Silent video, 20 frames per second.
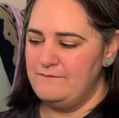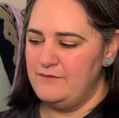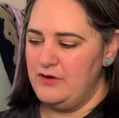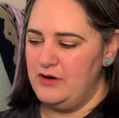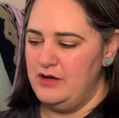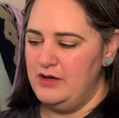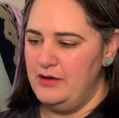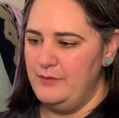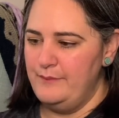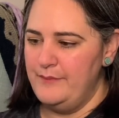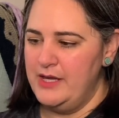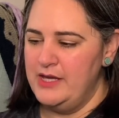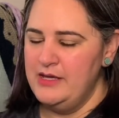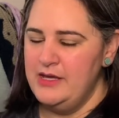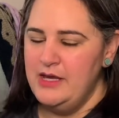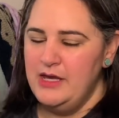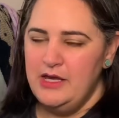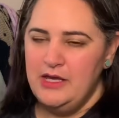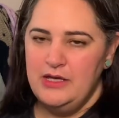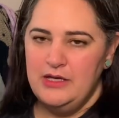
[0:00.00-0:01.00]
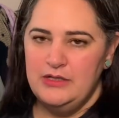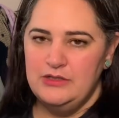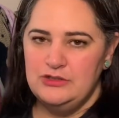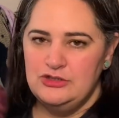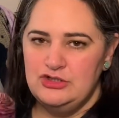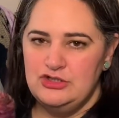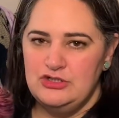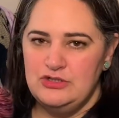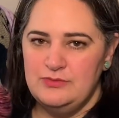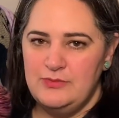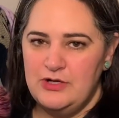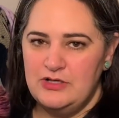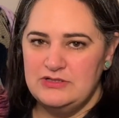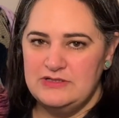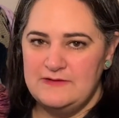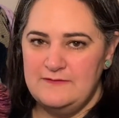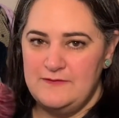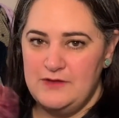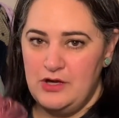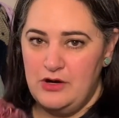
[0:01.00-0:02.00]
from 2 balls
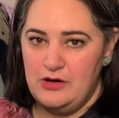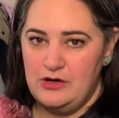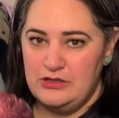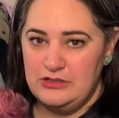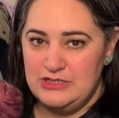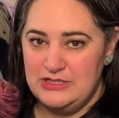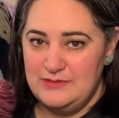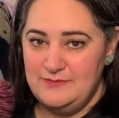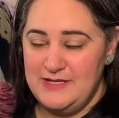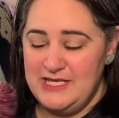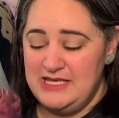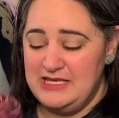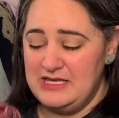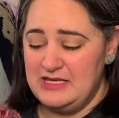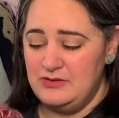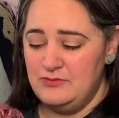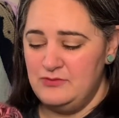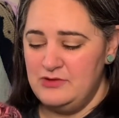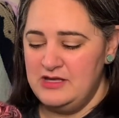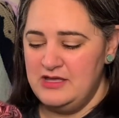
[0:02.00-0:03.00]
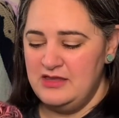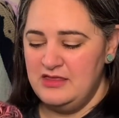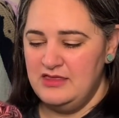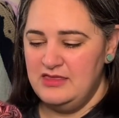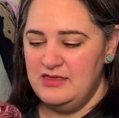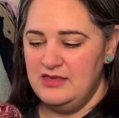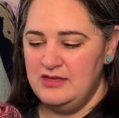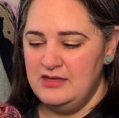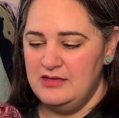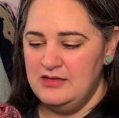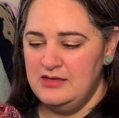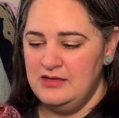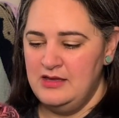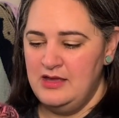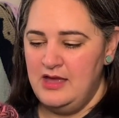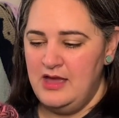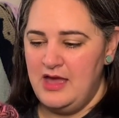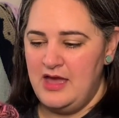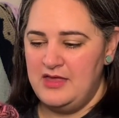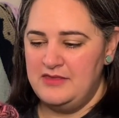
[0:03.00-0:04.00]
of yarn to begin with,
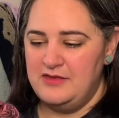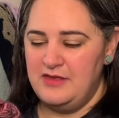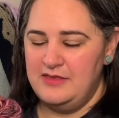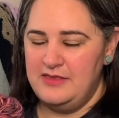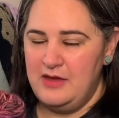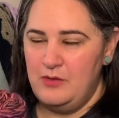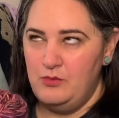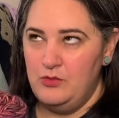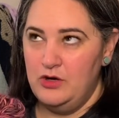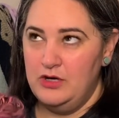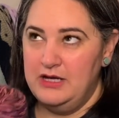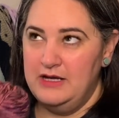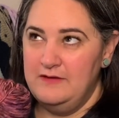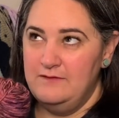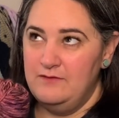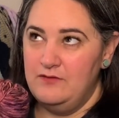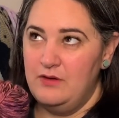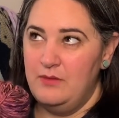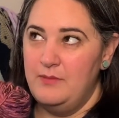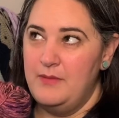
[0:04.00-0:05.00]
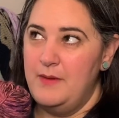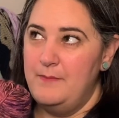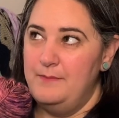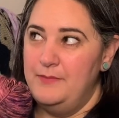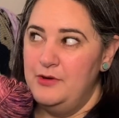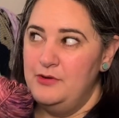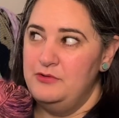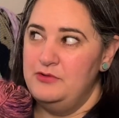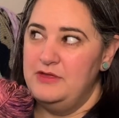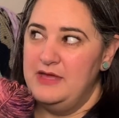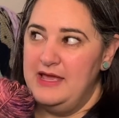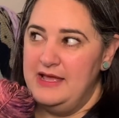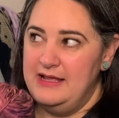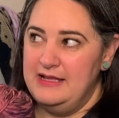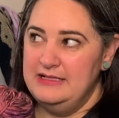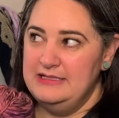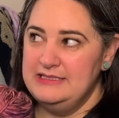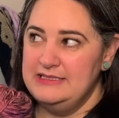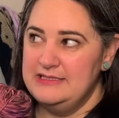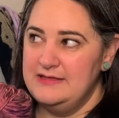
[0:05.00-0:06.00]
I thought that working from both
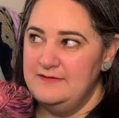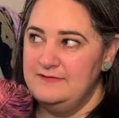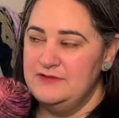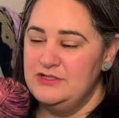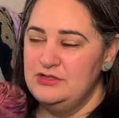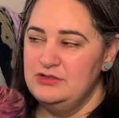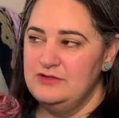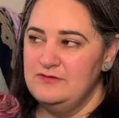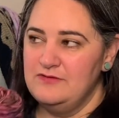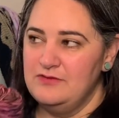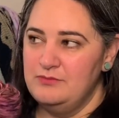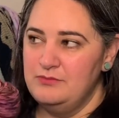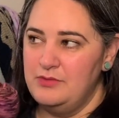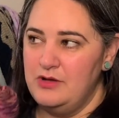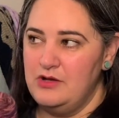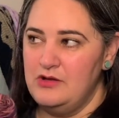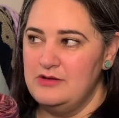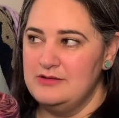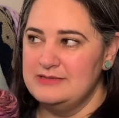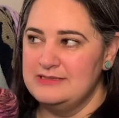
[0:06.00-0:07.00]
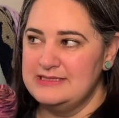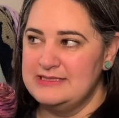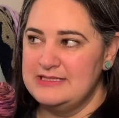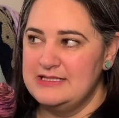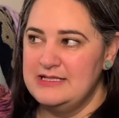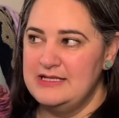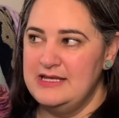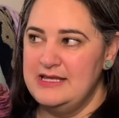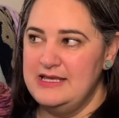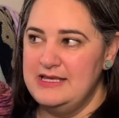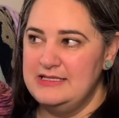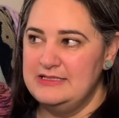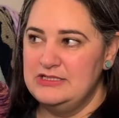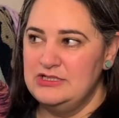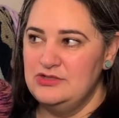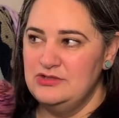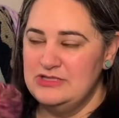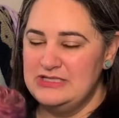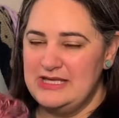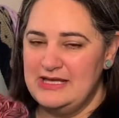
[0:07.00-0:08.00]
ends of 2 different balls to knit
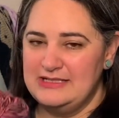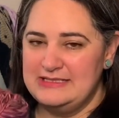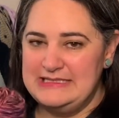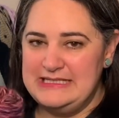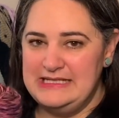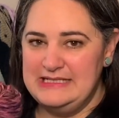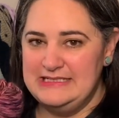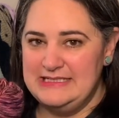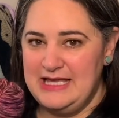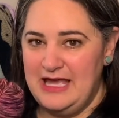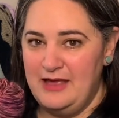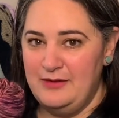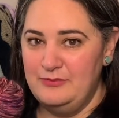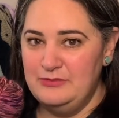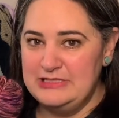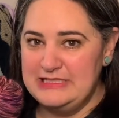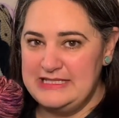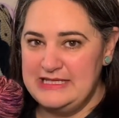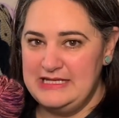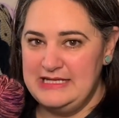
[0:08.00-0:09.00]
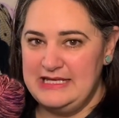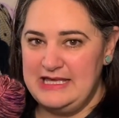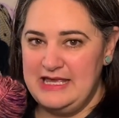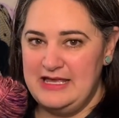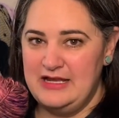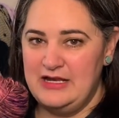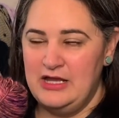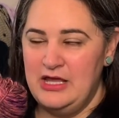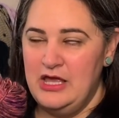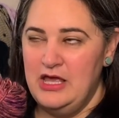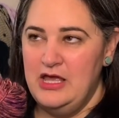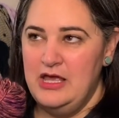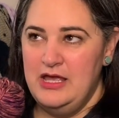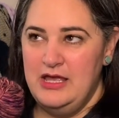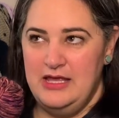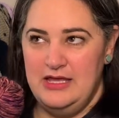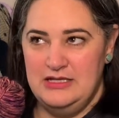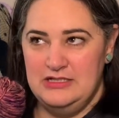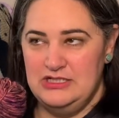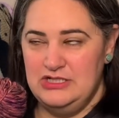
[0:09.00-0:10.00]
2 socks at a time was going to get
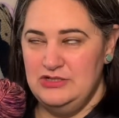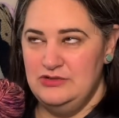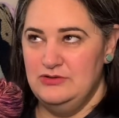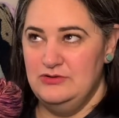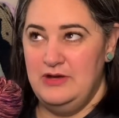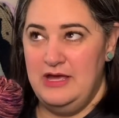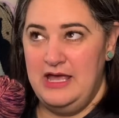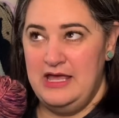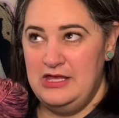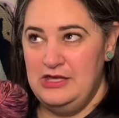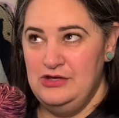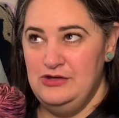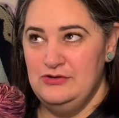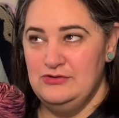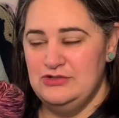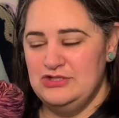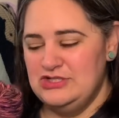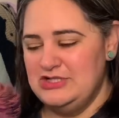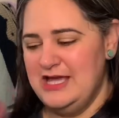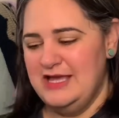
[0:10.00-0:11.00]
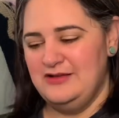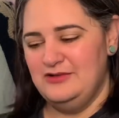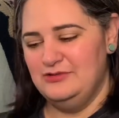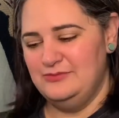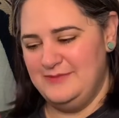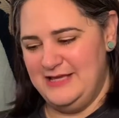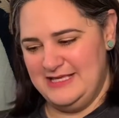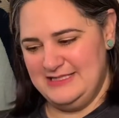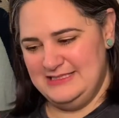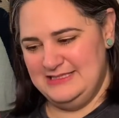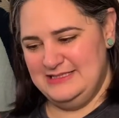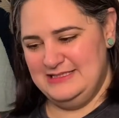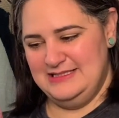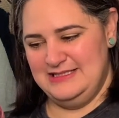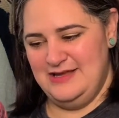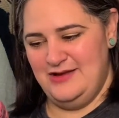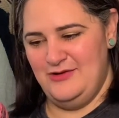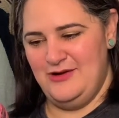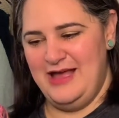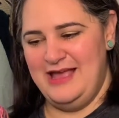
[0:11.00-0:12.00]
into a huge tangled mess.
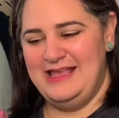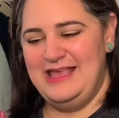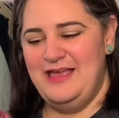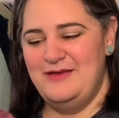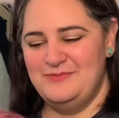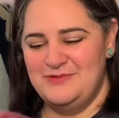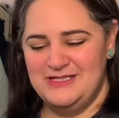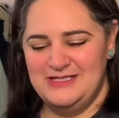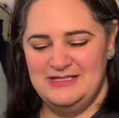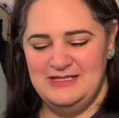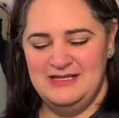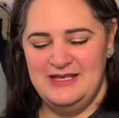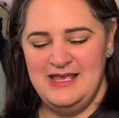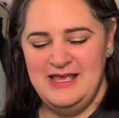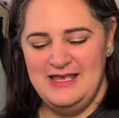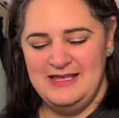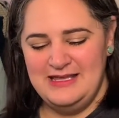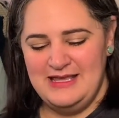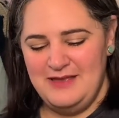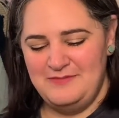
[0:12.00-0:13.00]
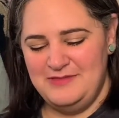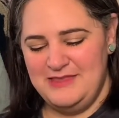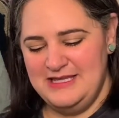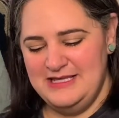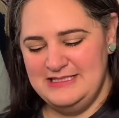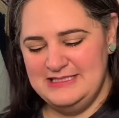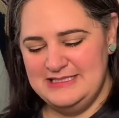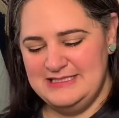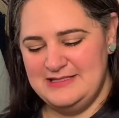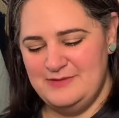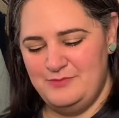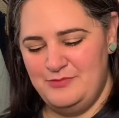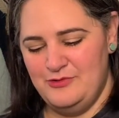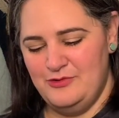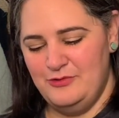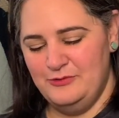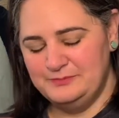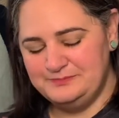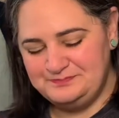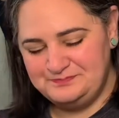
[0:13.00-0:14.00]
So I kept things
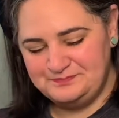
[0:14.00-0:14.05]
simple.